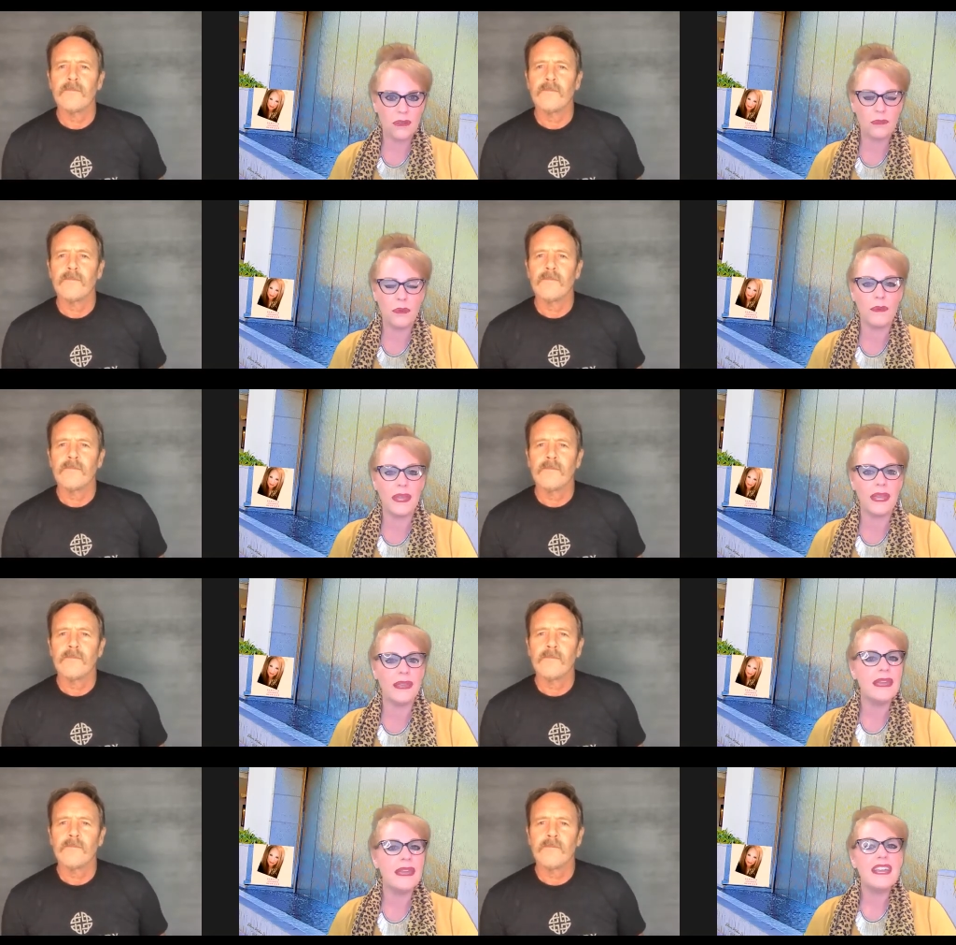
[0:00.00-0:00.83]
Speaker 1: When we
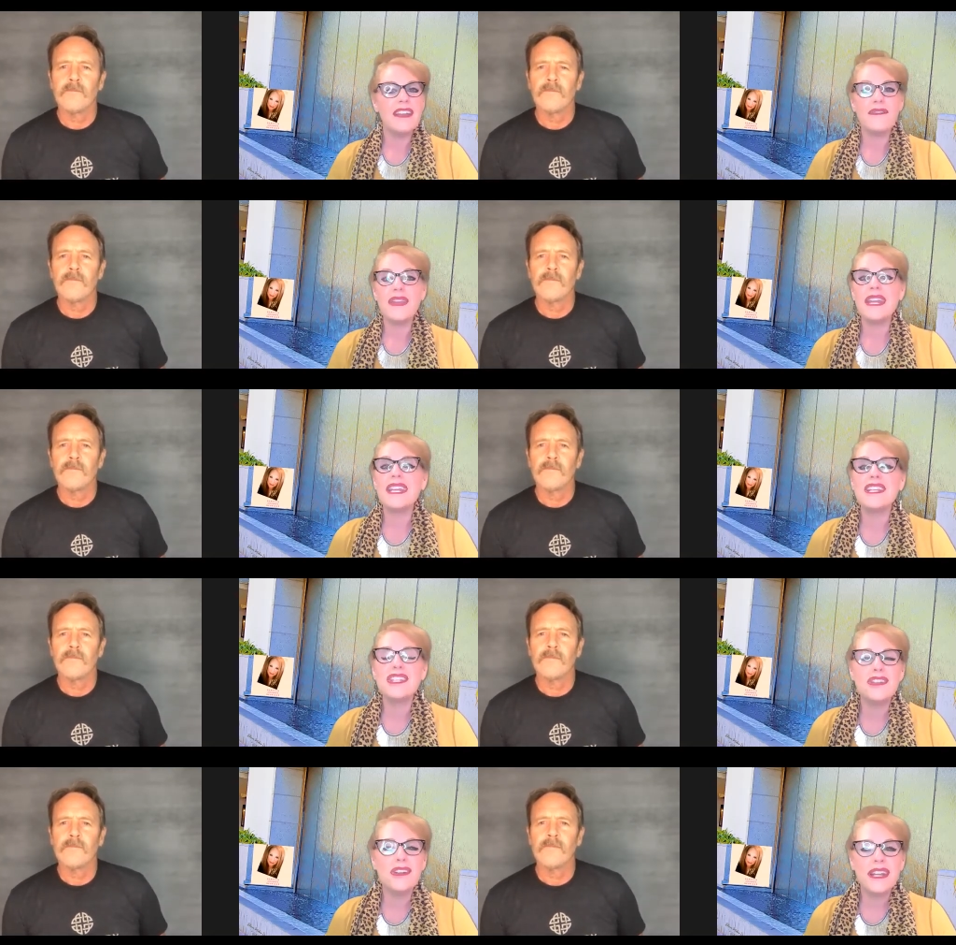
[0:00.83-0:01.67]

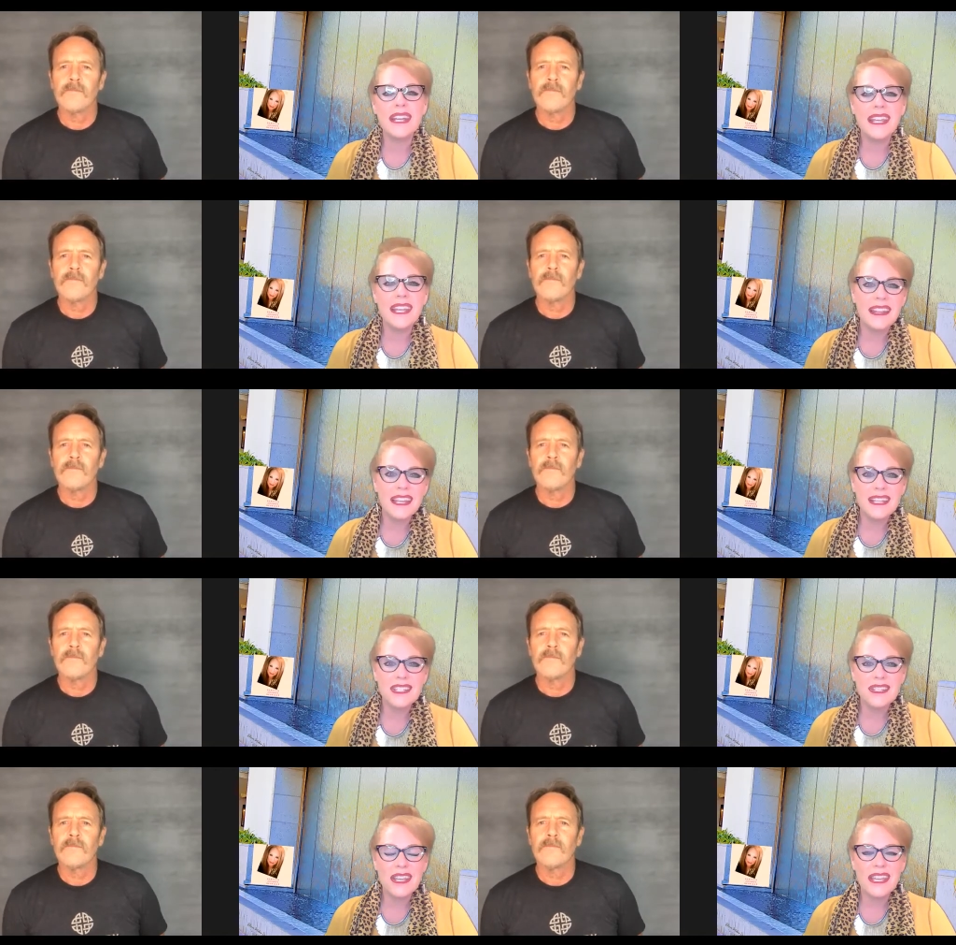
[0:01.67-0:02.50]
finish, you're going to get links
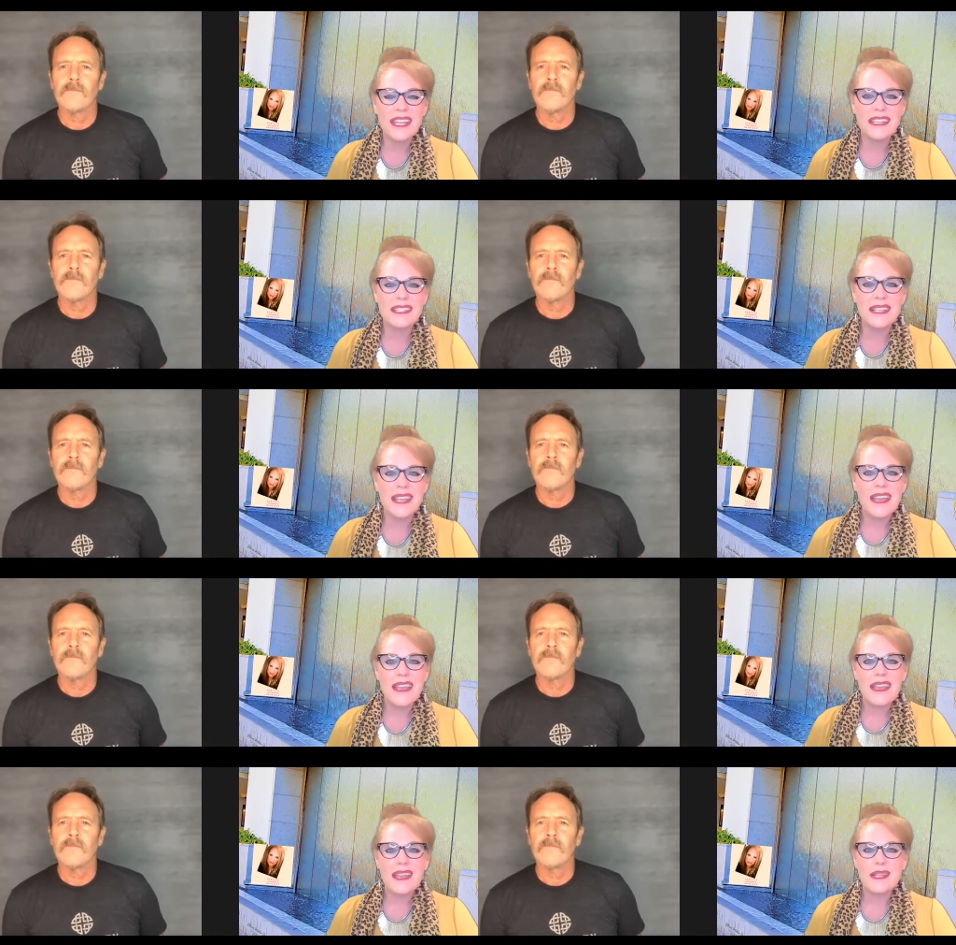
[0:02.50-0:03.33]
to his
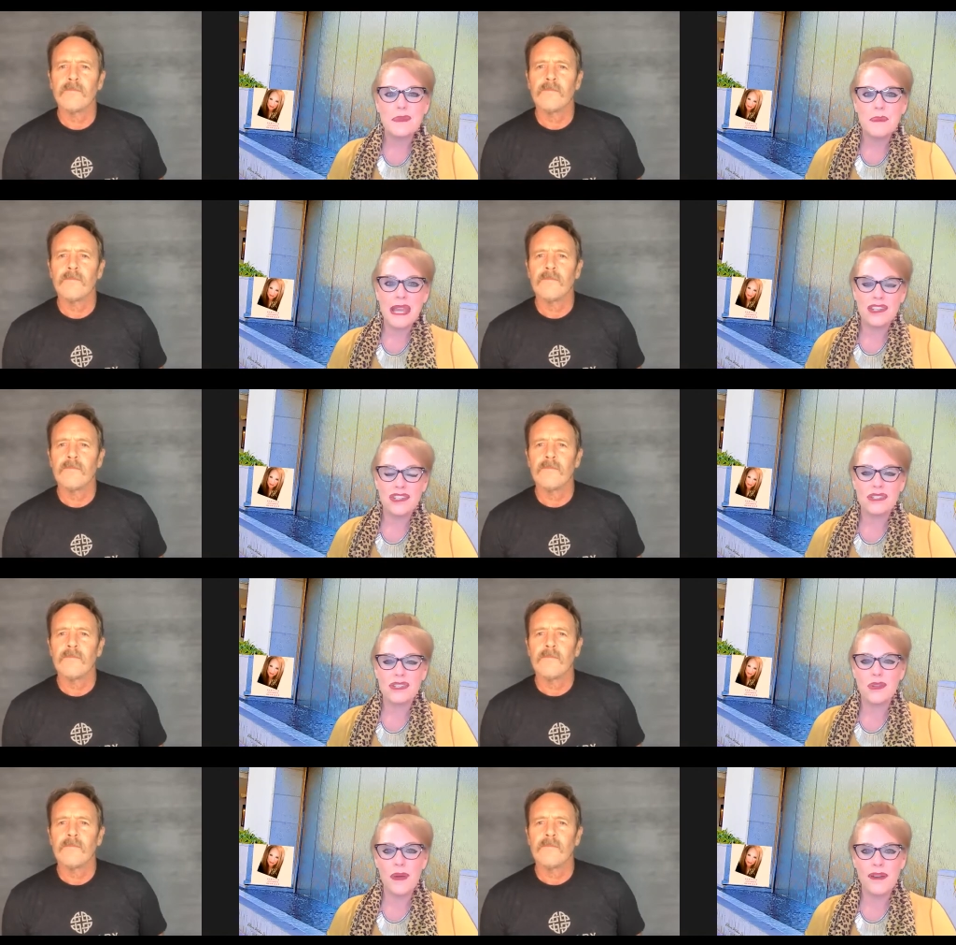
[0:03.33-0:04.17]
his pages
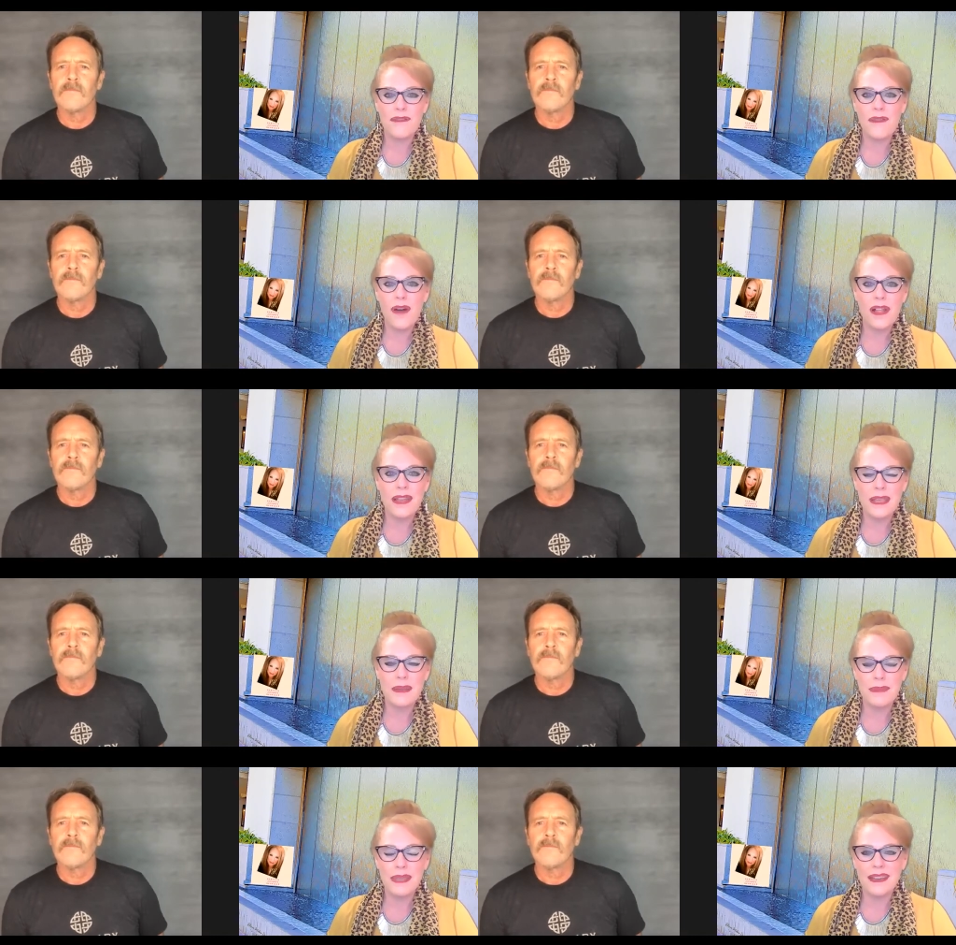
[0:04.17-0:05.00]
and you want to follow
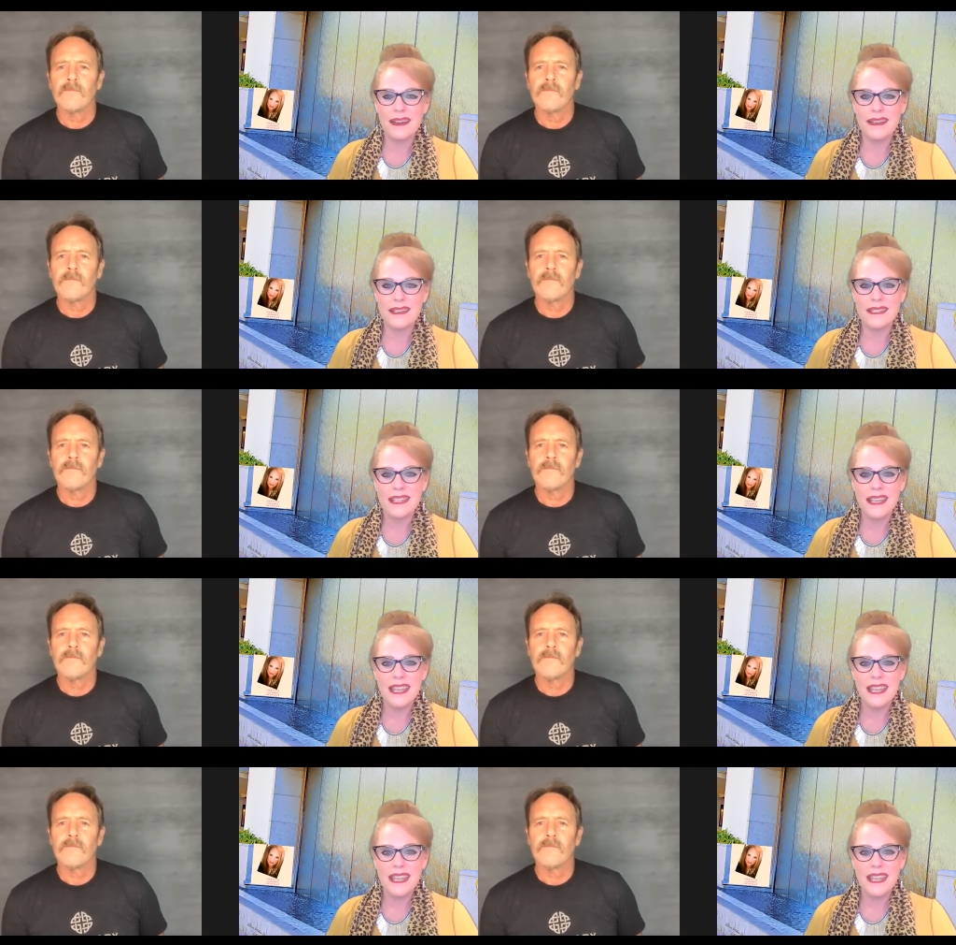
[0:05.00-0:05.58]
him because